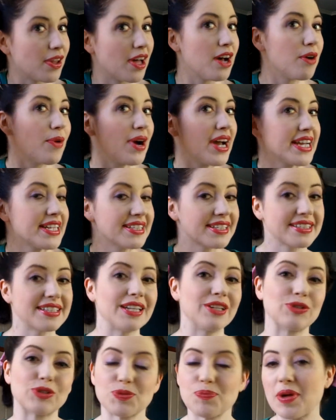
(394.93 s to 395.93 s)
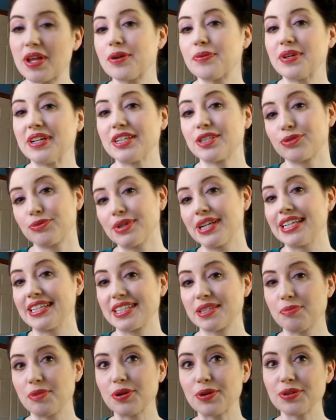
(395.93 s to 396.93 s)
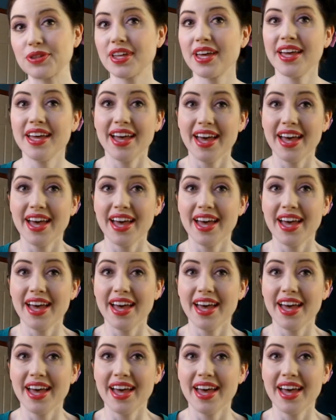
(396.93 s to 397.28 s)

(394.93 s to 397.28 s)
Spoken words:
flyaways, because it looks better when it's really smooth,